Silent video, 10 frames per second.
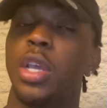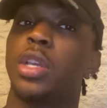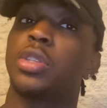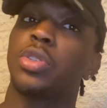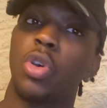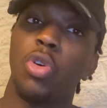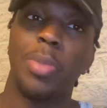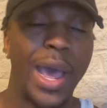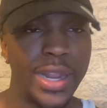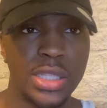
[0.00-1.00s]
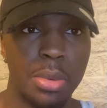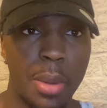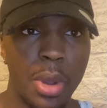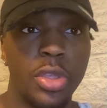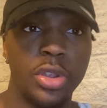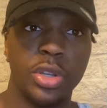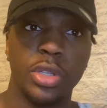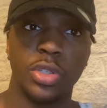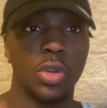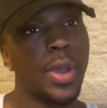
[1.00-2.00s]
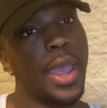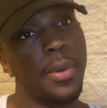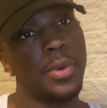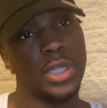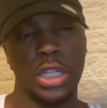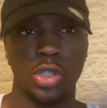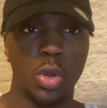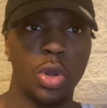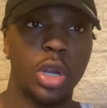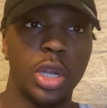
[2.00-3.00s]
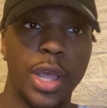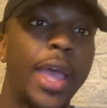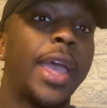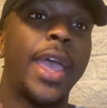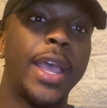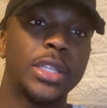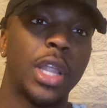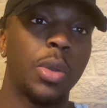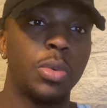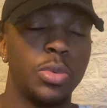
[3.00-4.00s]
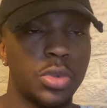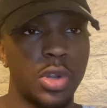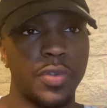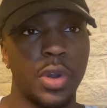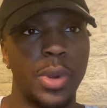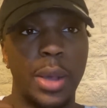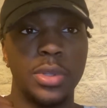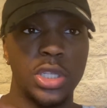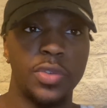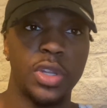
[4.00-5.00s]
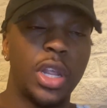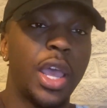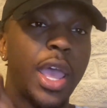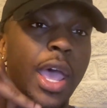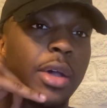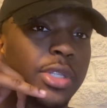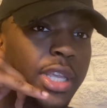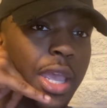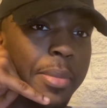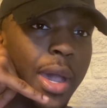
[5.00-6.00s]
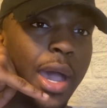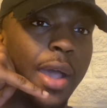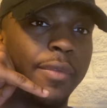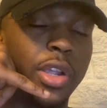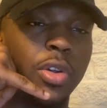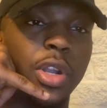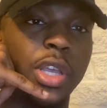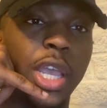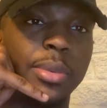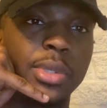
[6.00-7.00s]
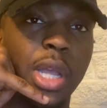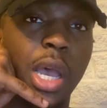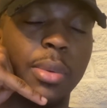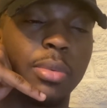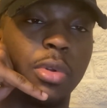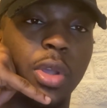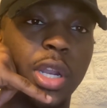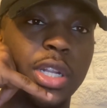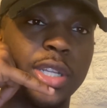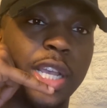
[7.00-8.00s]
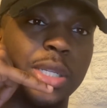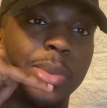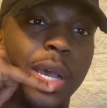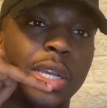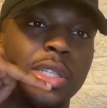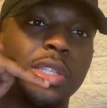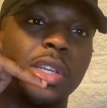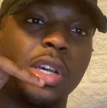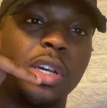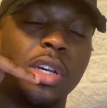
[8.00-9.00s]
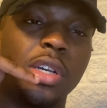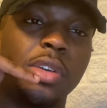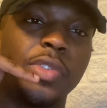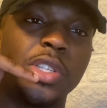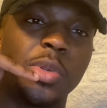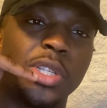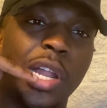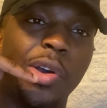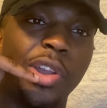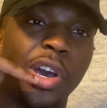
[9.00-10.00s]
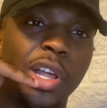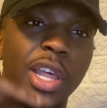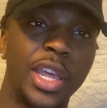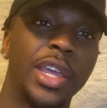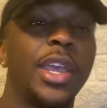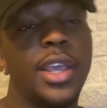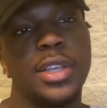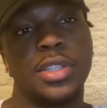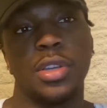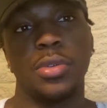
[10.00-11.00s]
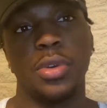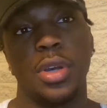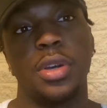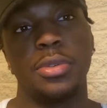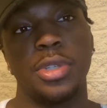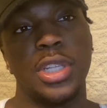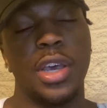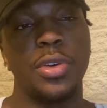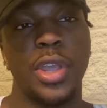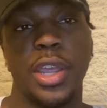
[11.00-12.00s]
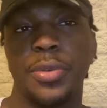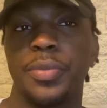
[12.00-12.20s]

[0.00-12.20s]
So, but I didn't tell my mother. So what happened was, I told her, as like when we was on the phone when I was leaving, I was like, yeah, Ma, I'm ready to go to GameStop, go get this Xbox. I'm ready to switch it out and all that. So she's like, okay.